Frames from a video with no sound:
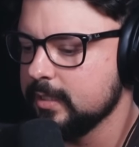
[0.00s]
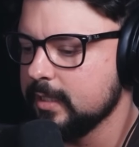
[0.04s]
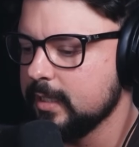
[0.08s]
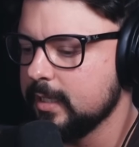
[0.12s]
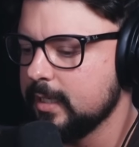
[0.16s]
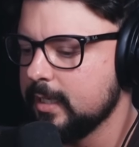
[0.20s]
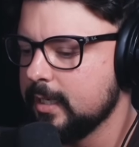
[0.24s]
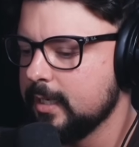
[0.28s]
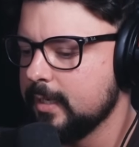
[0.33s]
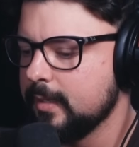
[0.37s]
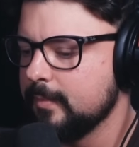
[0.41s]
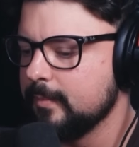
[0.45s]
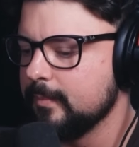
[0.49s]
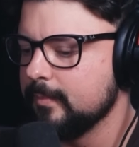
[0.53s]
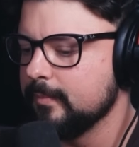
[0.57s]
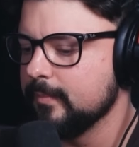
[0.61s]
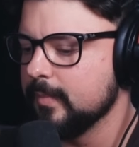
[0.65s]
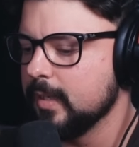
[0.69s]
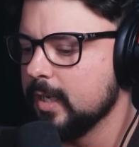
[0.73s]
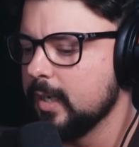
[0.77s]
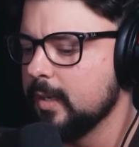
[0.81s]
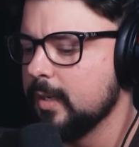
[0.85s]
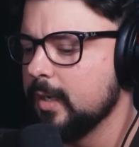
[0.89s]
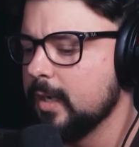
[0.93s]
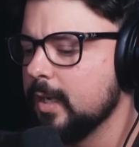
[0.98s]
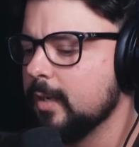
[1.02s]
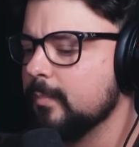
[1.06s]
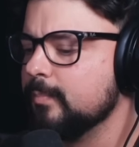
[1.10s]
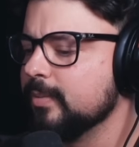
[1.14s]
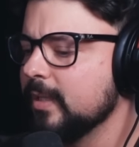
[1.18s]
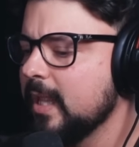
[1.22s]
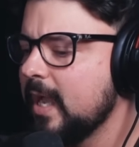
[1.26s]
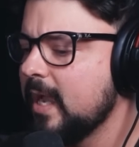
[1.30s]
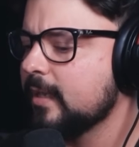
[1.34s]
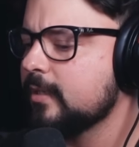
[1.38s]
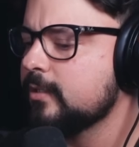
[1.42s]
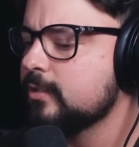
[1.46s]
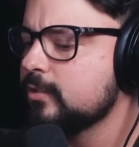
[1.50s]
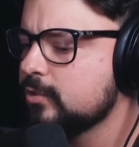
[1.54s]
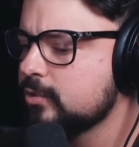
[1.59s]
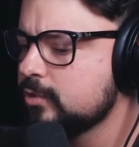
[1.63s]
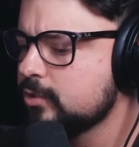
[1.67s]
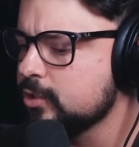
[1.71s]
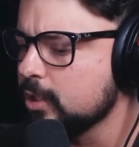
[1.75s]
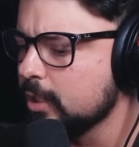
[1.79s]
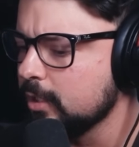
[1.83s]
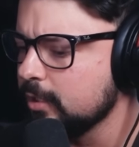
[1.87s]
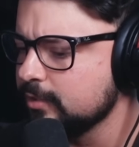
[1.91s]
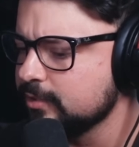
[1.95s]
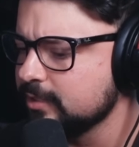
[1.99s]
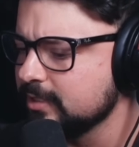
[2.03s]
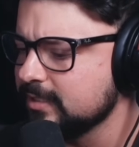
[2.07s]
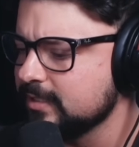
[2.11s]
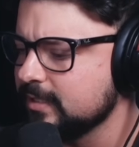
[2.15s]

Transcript: a black Charles